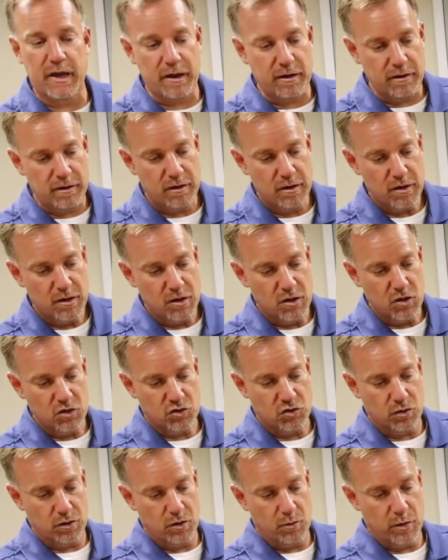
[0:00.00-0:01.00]
kit
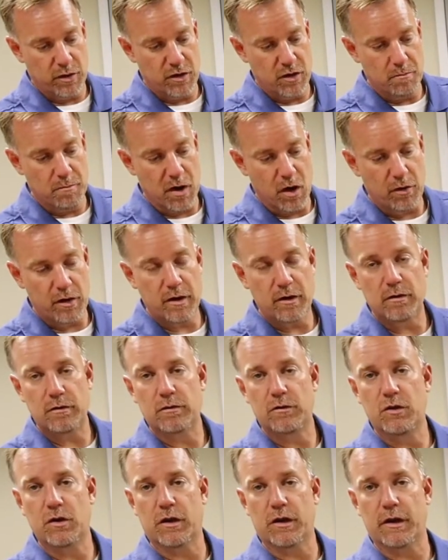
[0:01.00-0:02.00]
so that when you mount it,
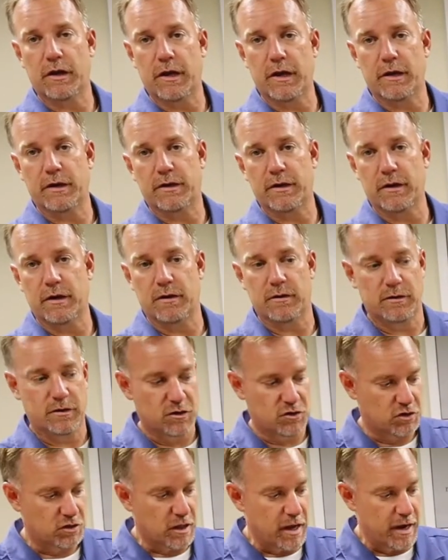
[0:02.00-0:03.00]
you can get it to,
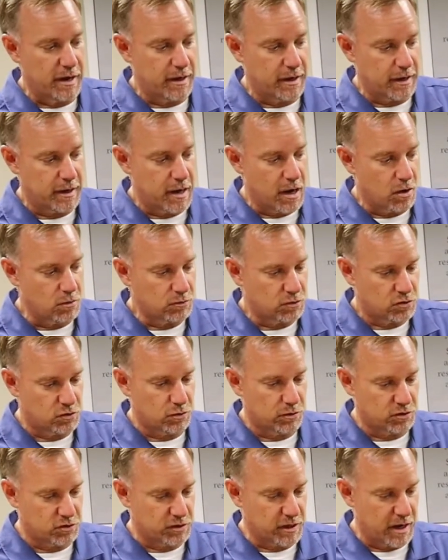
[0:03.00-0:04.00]
to slide in and out.
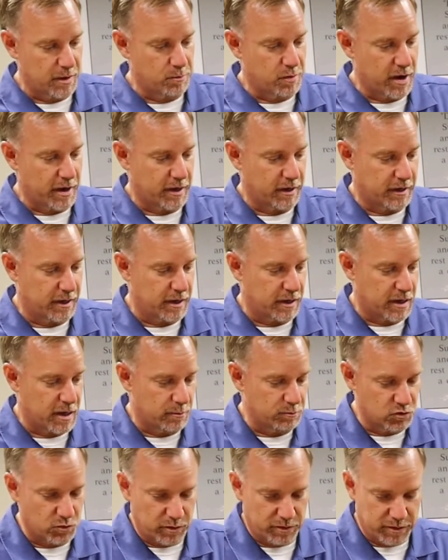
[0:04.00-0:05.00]
So the slide bracket kit
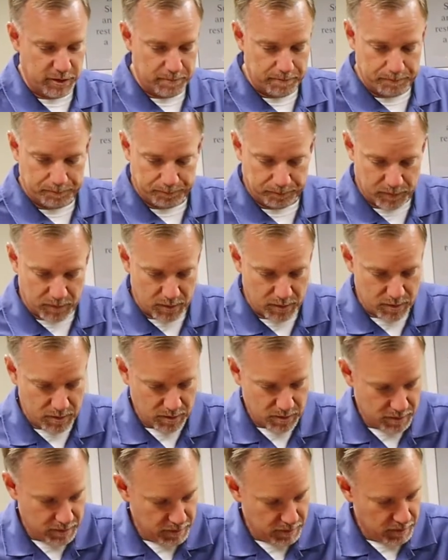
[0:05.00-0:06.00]
comes with it.
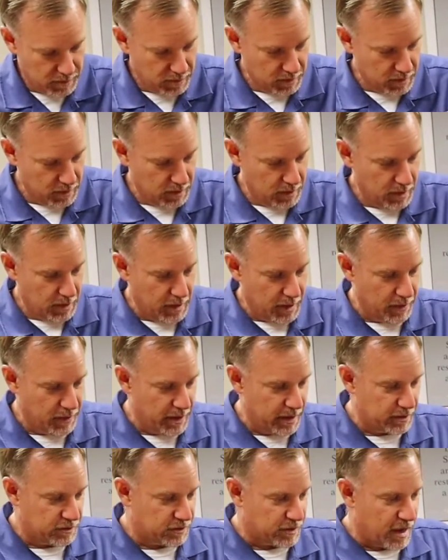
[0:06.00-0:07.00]
And
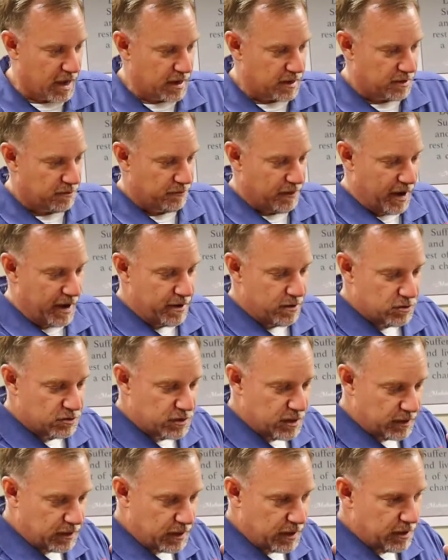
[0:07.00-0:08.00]
then it's got
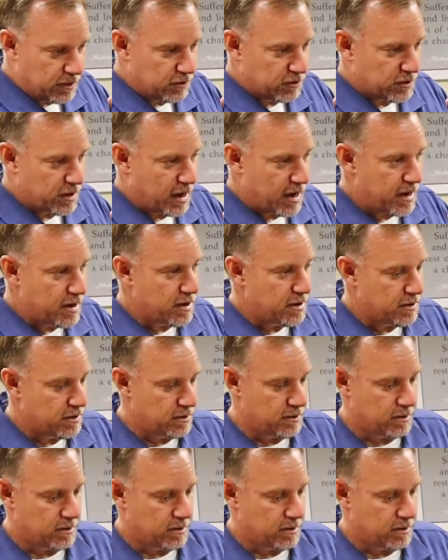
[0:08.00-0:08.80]
dividers on the inside.